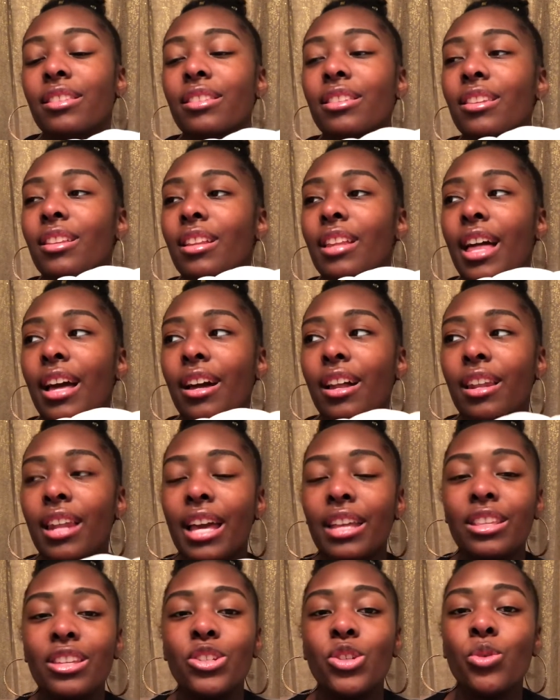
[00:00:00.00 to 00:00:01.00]
like a
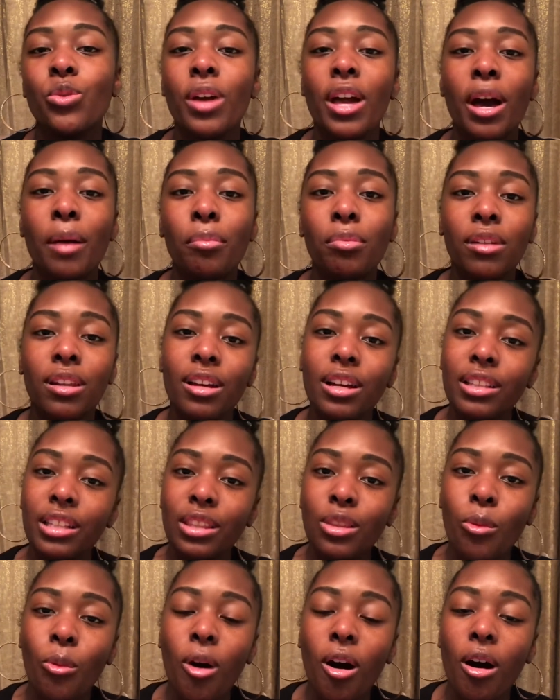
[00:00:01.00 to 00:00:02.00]
light that you would have plugged in
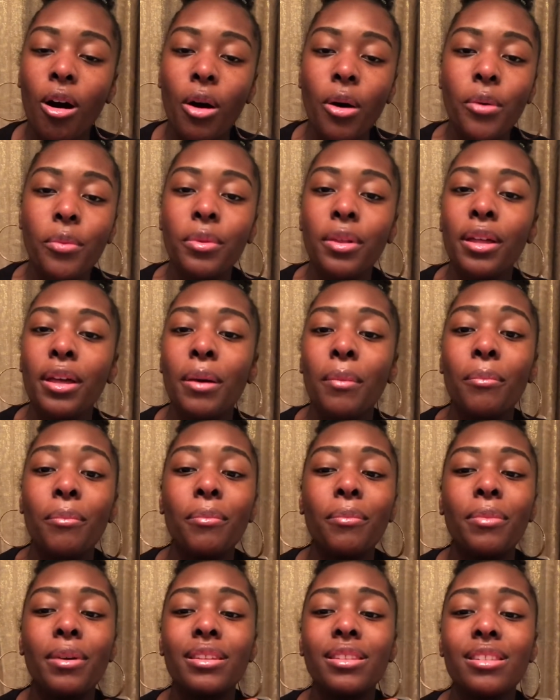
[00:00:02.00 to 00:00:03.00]
the wall,
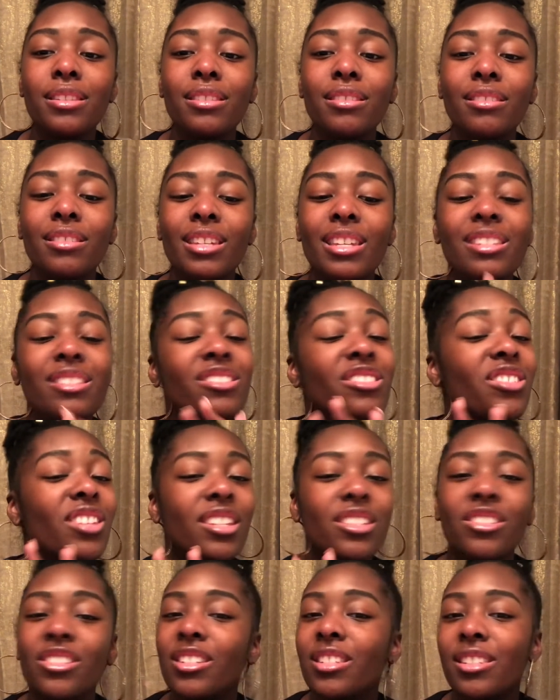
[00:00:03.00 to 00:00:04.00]
but it's
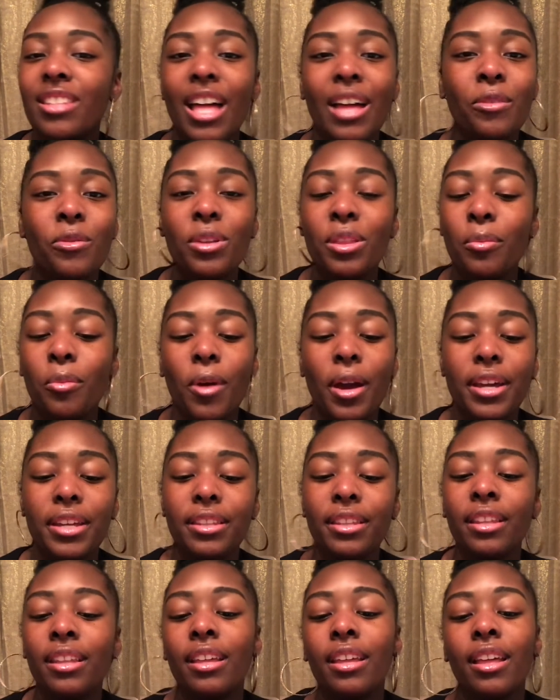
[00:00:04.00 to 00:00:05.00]
just not really bright.
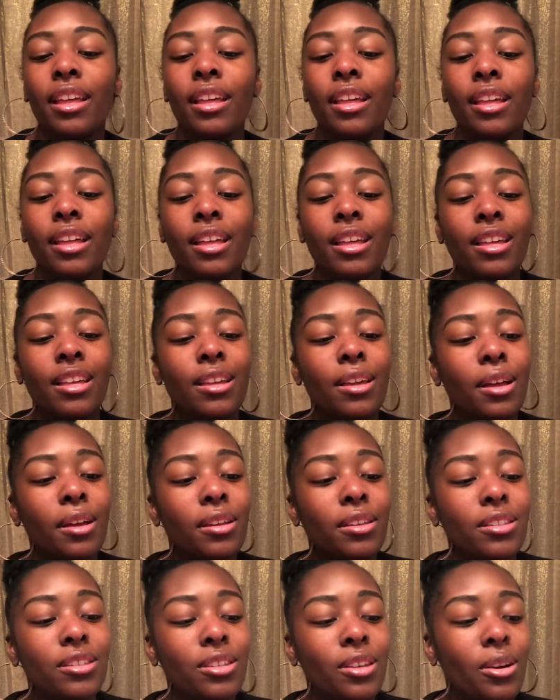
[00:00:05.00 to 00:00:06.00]

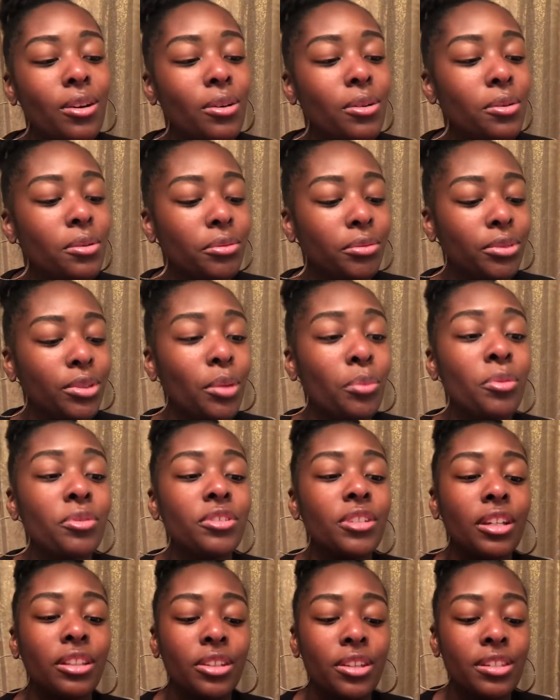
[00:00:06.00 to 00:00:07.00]
So the
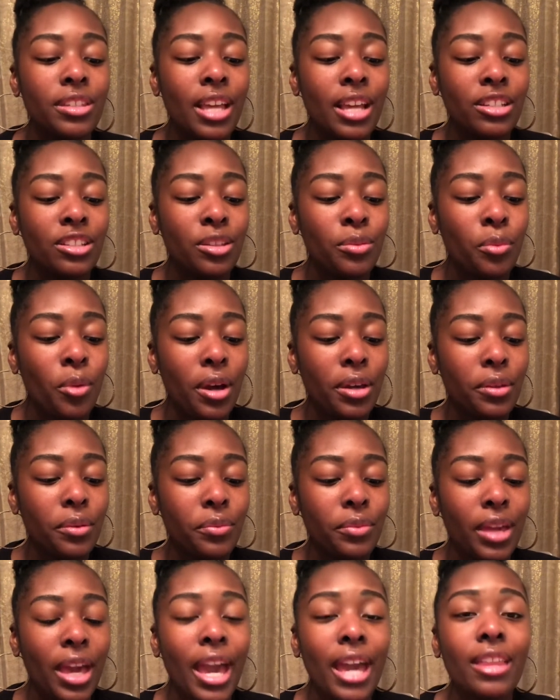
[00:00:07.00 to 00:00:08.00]
projector is actually brighter.
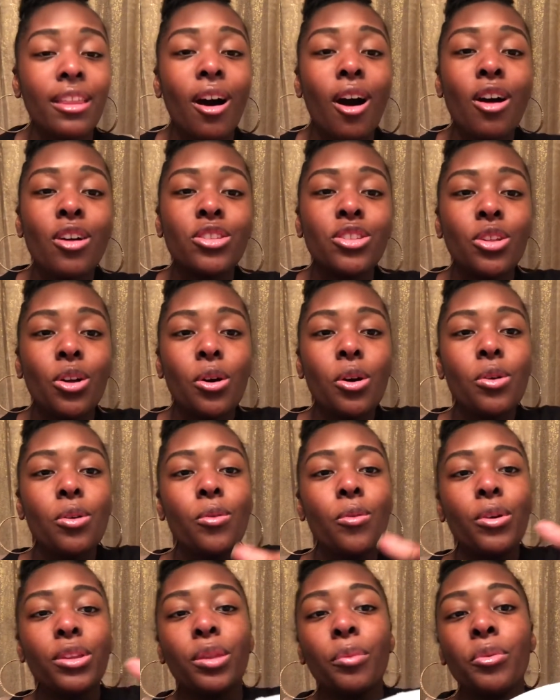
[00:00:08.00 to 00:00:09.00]
And also
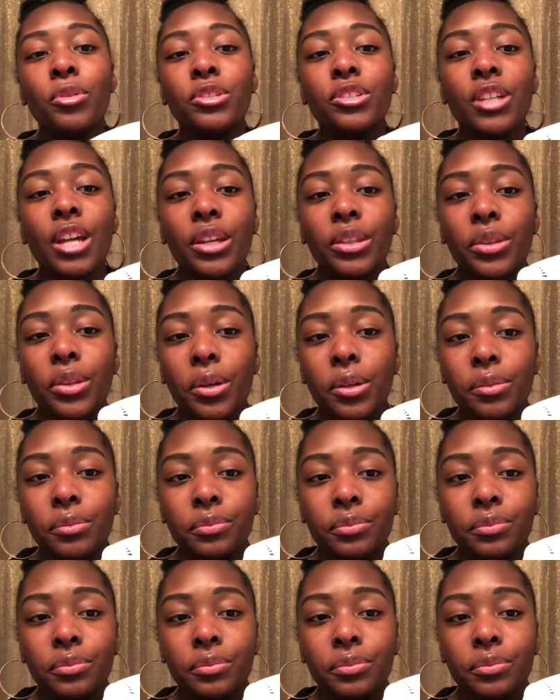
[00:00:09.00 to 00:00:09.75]
with the projector,